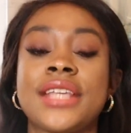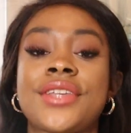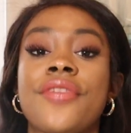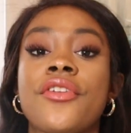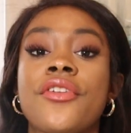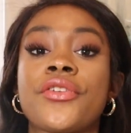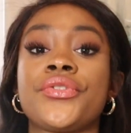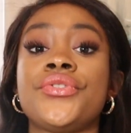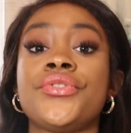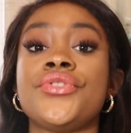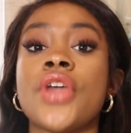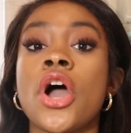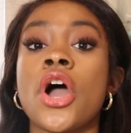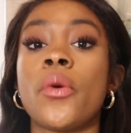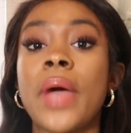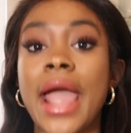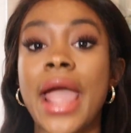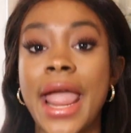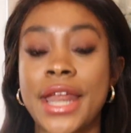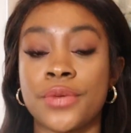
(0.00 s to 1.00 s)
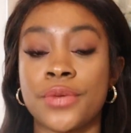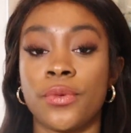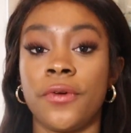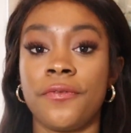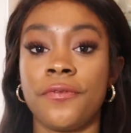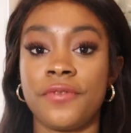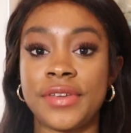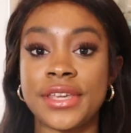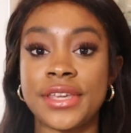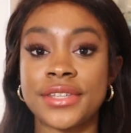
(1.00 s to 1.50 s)
is that there's no
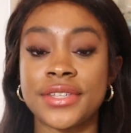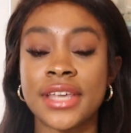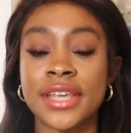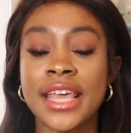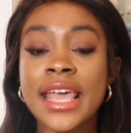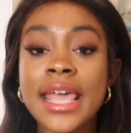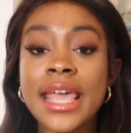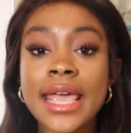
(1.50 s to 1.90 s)
annual fees.